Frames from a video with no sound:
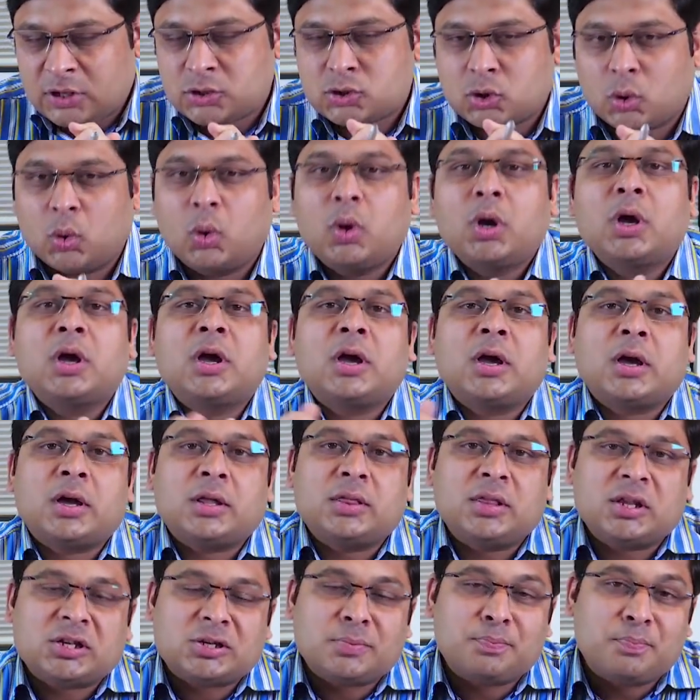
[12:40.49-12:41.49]
So
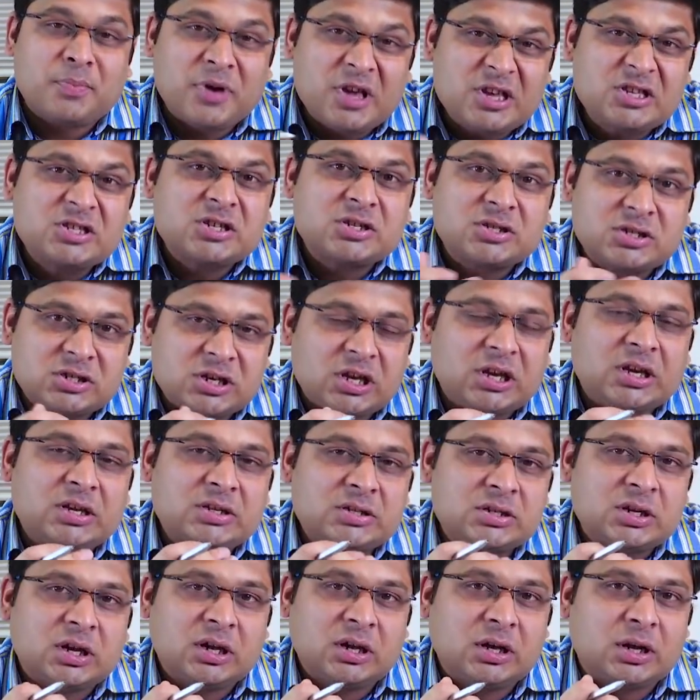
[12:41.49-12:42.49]
there's a major
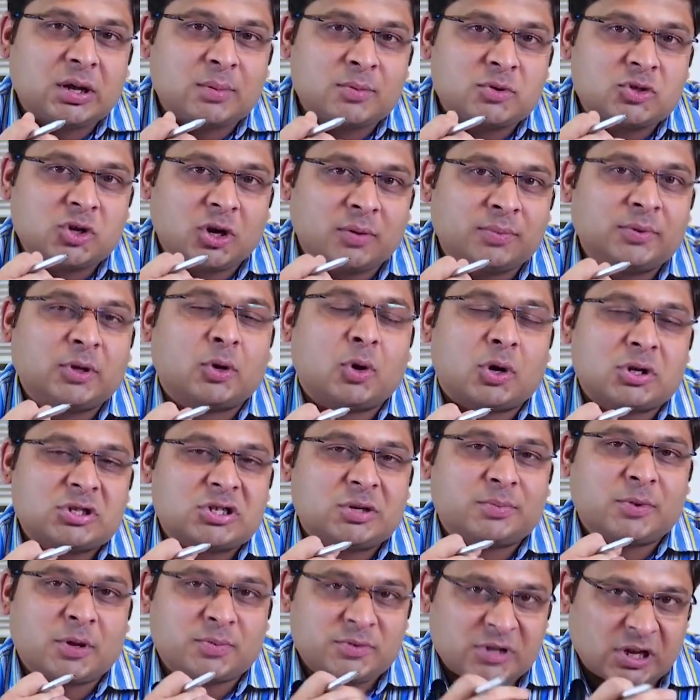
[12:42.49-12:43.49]
change in terms of the
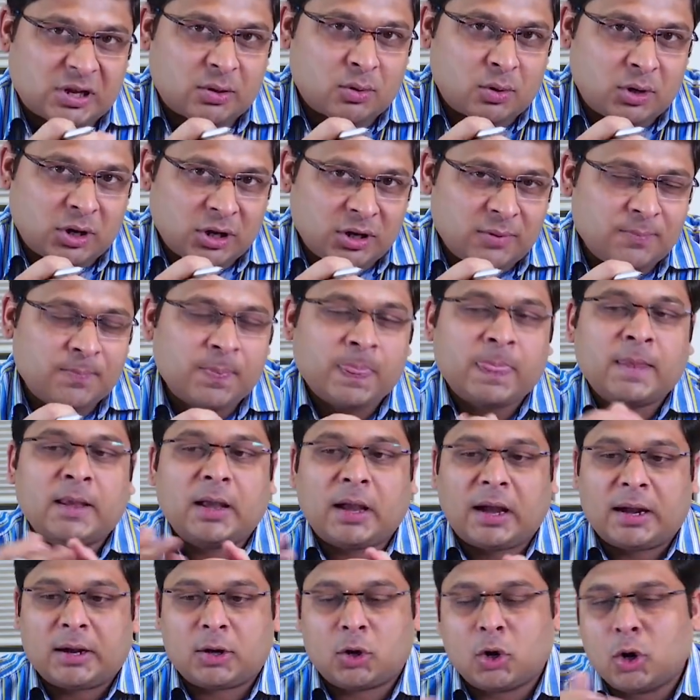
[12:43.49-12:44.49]
concept of security,
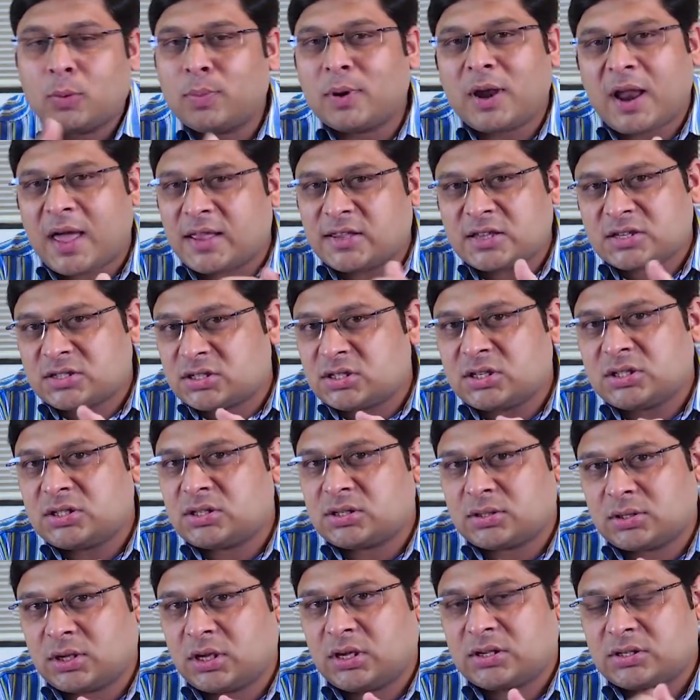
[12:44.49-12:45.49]
and
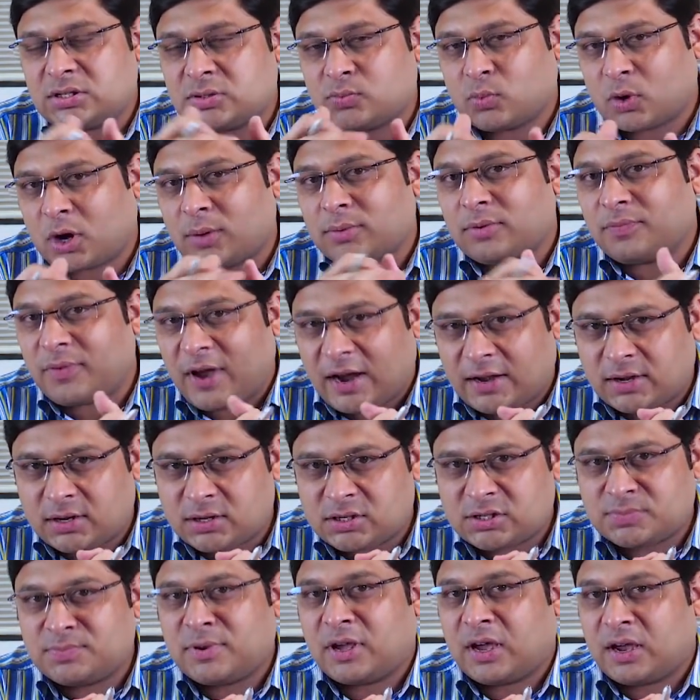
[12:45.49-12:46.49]
globalization is one of the
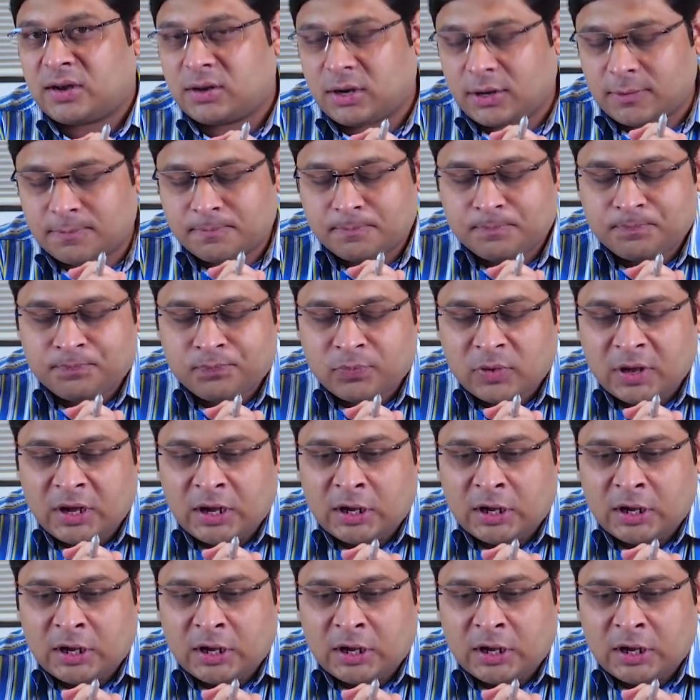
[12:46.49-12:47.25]
factors behind it.